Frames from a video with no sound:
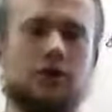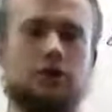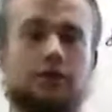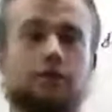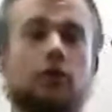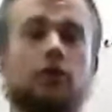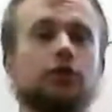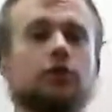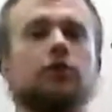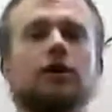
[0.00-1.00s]
for
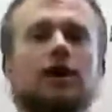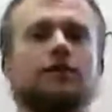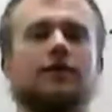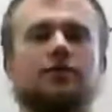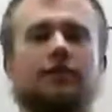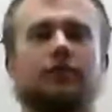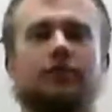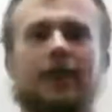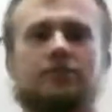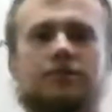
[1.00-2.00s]
you if you have stuff a little bit
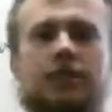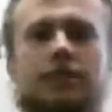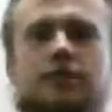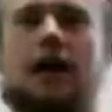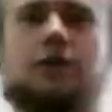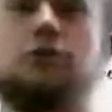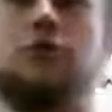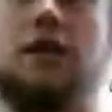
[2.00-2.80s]
outside this. I do need a